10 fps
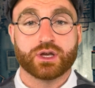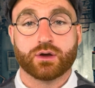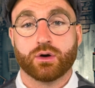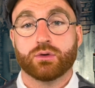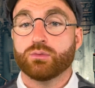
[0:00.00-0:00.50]

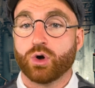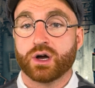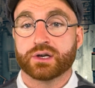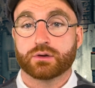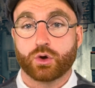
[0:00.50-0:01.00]
though,
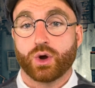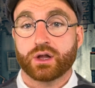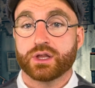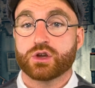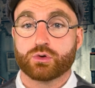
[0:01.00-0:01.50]
Juan
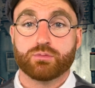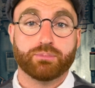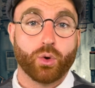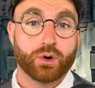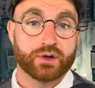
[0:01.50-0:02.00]
quickly grew
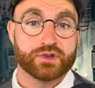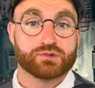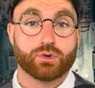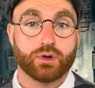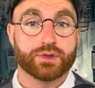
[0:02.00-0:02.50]
bored of his
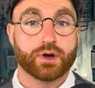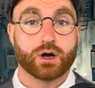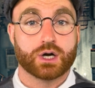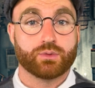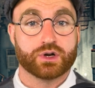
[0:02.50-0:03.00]
role at the
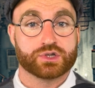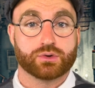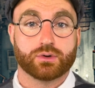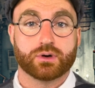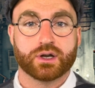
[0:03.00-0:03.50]
hardware
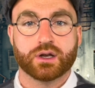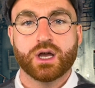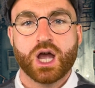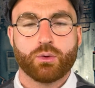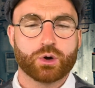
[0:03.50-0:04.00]
store and
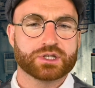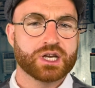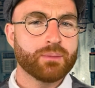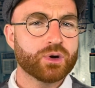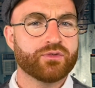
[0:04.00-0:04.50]
worked a
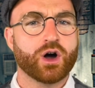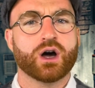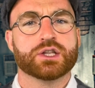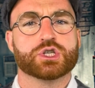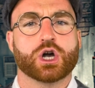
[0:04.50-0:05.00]
number of
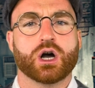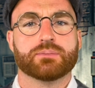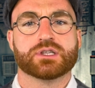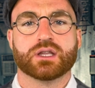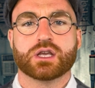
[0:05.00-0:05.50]
odd
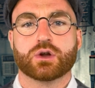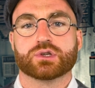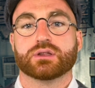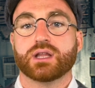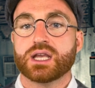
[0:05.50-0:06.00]
jobs in the years
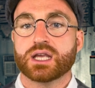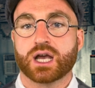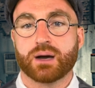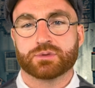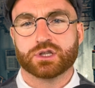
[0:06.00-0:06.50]
leading
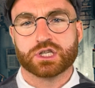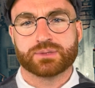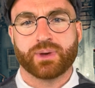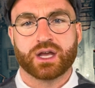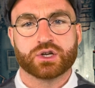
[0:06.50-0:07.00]
up to the
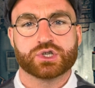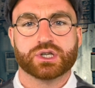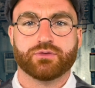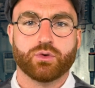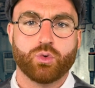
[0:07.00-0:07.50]
Spanish
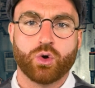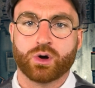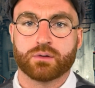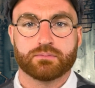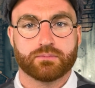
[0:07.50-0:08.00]
Civil
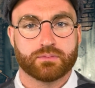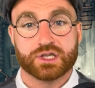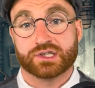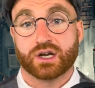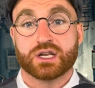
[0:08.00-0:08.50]
War. He
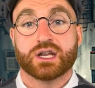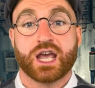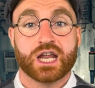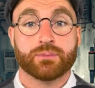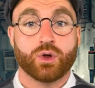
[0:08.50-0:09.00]
studied
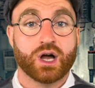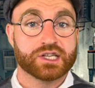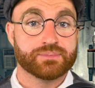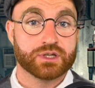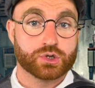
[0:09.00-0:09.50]
animal
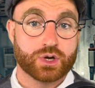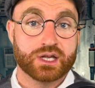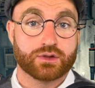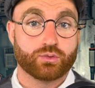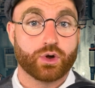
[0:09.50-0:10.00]
husbandry
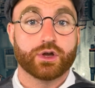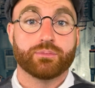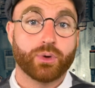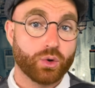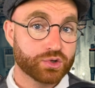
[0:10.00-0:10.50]
at the Royal
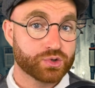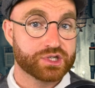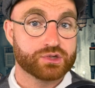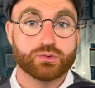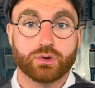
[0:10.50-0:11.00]
Poultry
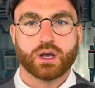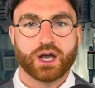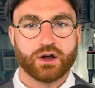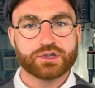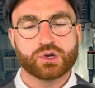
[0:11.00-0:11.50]
School and
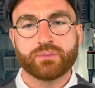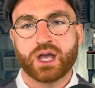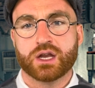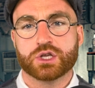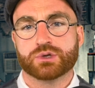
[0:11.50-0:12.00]
also
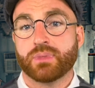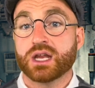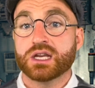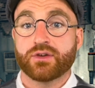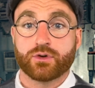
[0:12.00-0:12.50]
managed
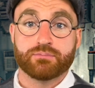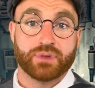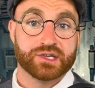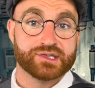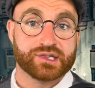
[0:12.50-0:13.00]
many different
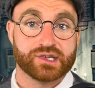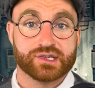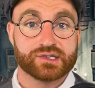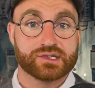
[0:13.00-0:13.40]
businesses,